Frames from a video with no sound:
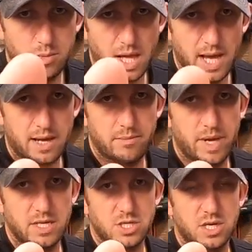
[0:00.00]
black
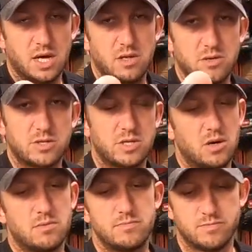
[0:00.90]
magic color.
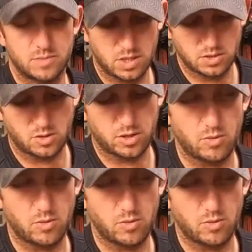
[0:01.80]
So dirty